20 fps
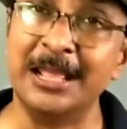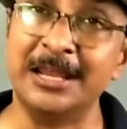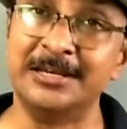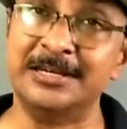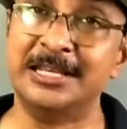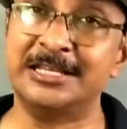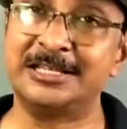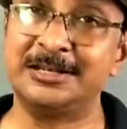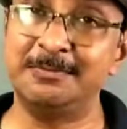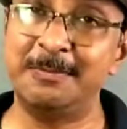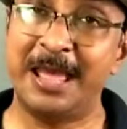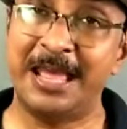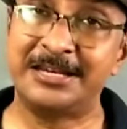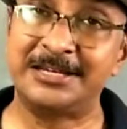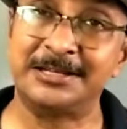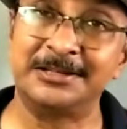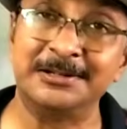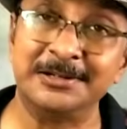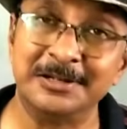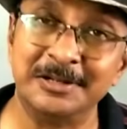Doesn't
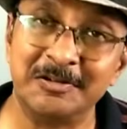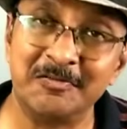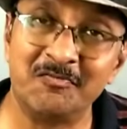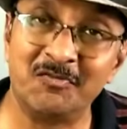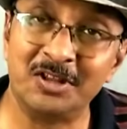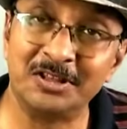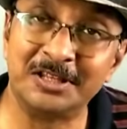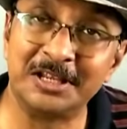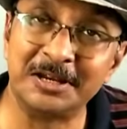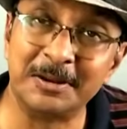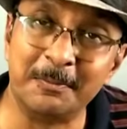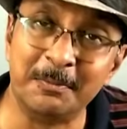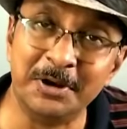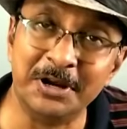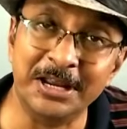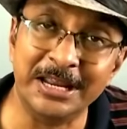matter what the number